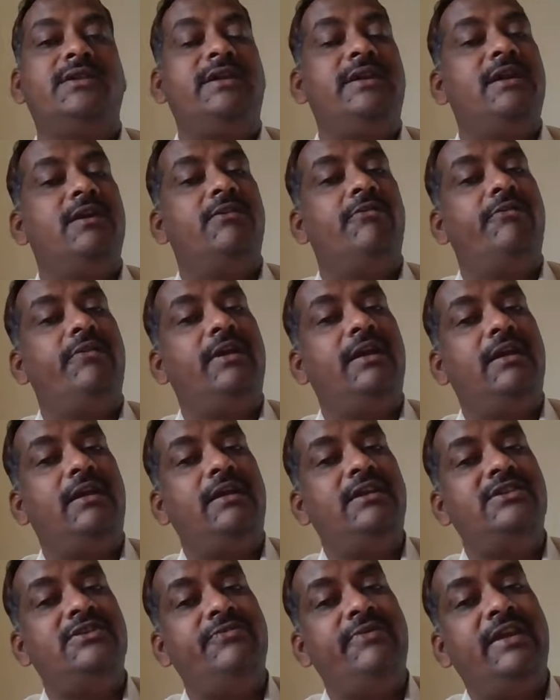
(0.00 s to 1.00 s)

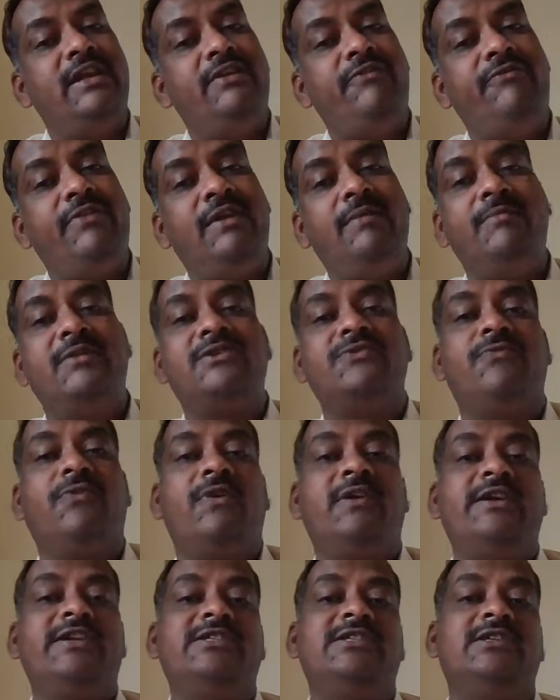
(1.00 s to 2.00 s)
is very famous
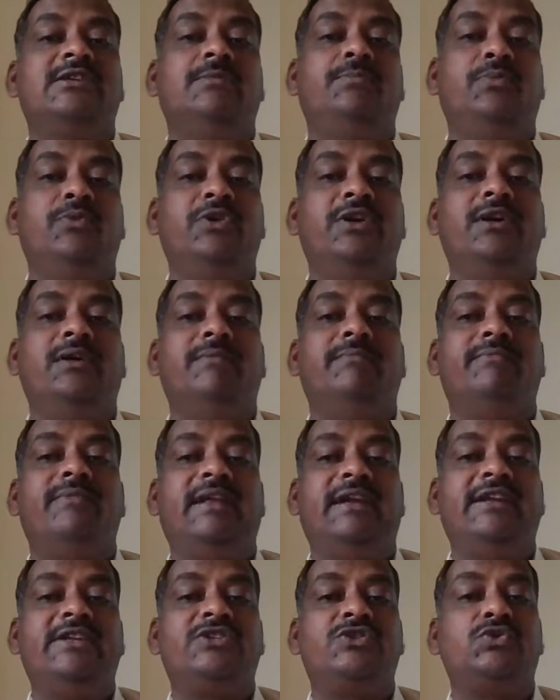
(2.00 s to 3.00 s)
for his poem
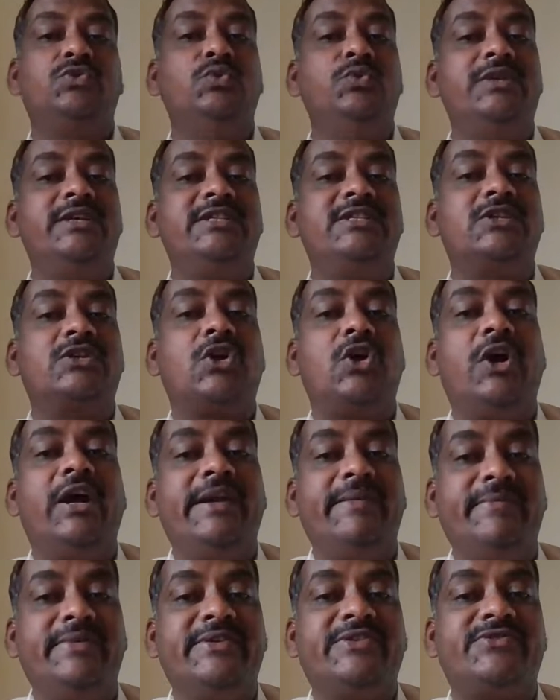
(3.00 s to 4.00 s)
that is To His
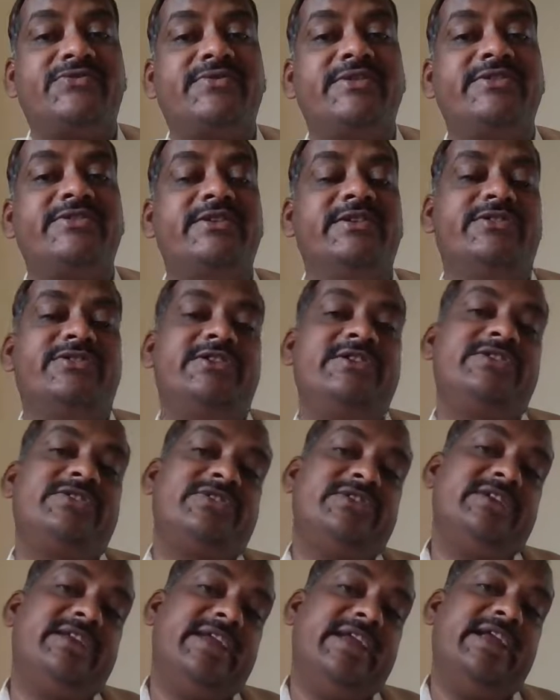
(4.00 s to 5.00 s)
Coy Mistress in
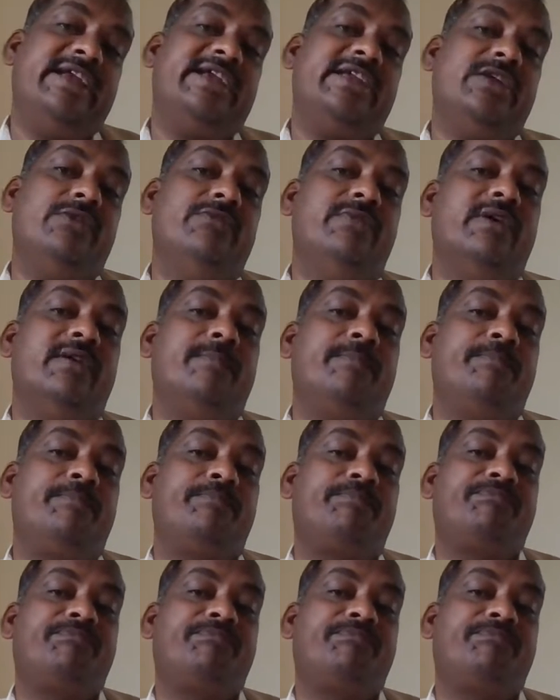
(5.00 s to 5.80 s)
1681.